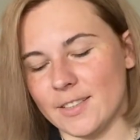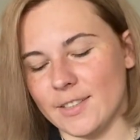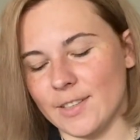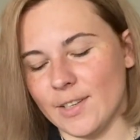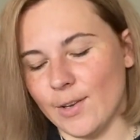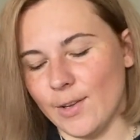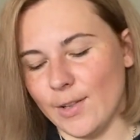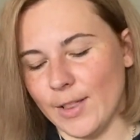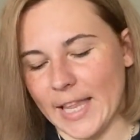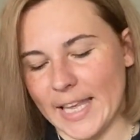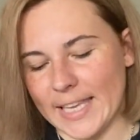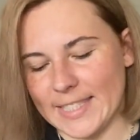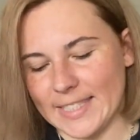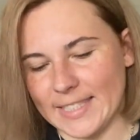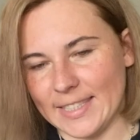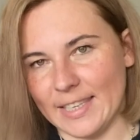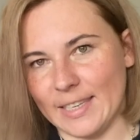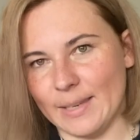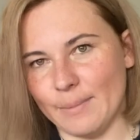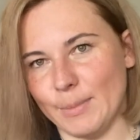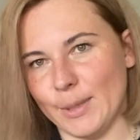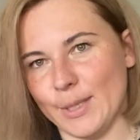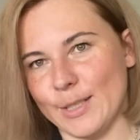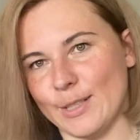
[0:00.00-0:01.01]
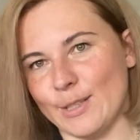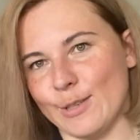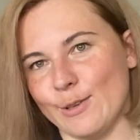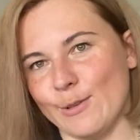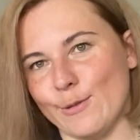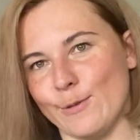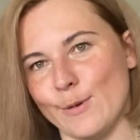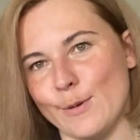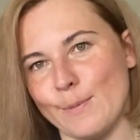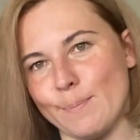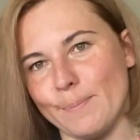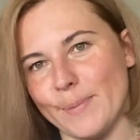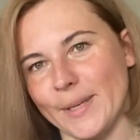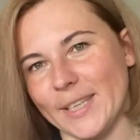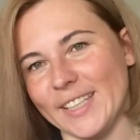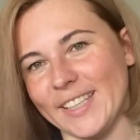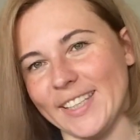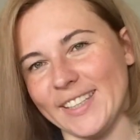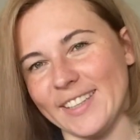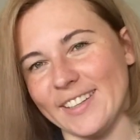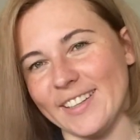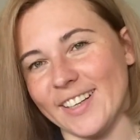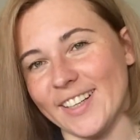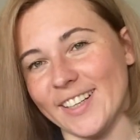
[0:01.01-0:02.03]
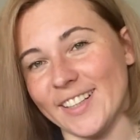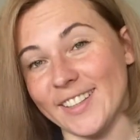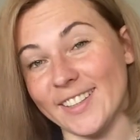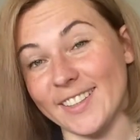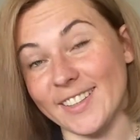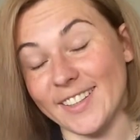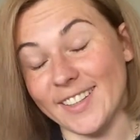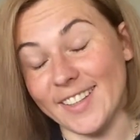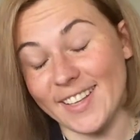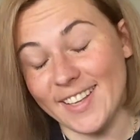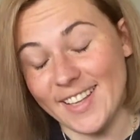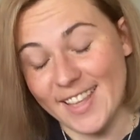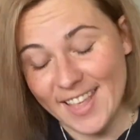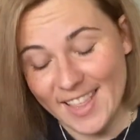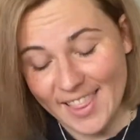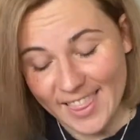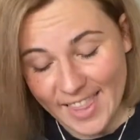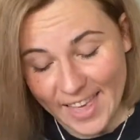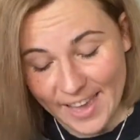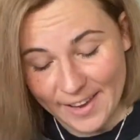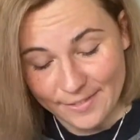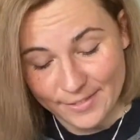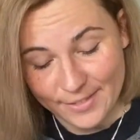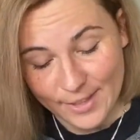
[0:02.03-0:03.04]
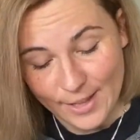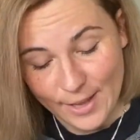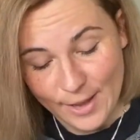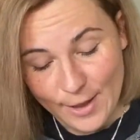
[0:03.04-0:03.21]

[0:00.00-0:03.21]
or less than a meter of a pink yarn left.